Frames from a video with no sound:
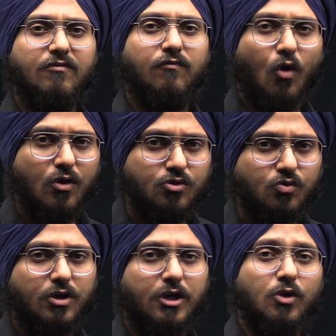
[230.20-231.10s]
we want
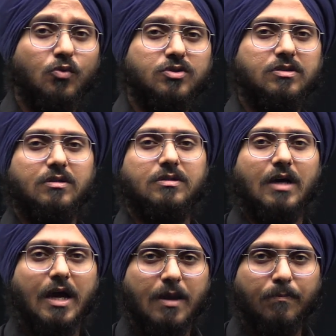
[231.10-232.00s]
to deduce the
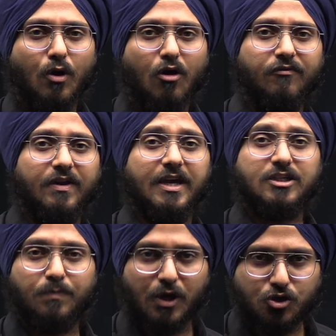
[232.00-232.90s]
type of an
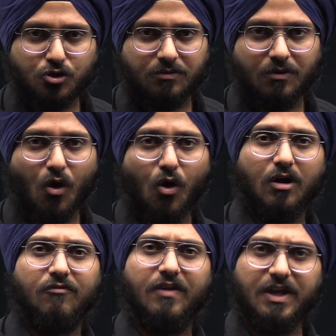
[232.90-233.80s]
expression
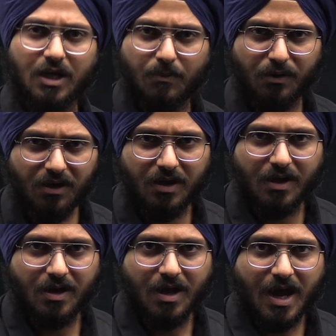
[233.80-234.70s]
or a variable
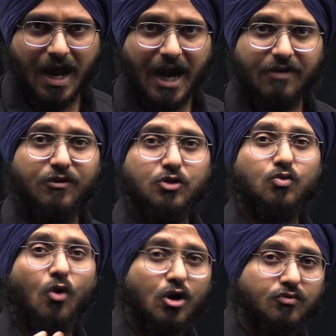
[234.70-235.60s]
and we
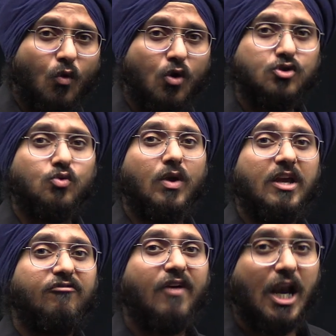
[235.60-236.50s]
do not want to
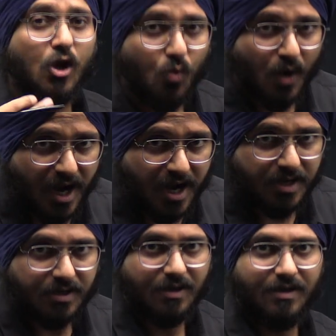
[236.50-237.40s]

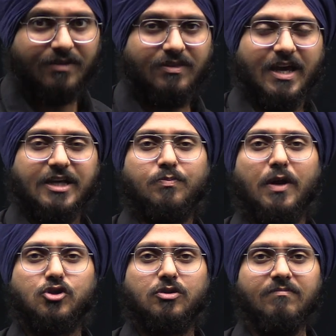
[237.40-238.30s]
evaluate the
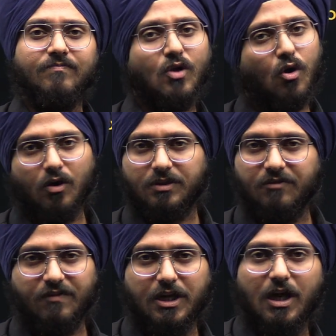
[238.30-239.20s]
expression or
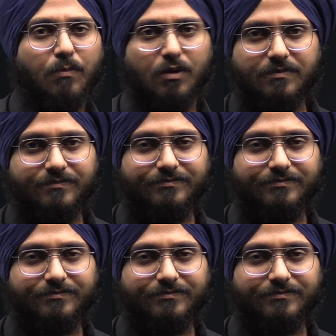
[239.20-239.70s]
the variable.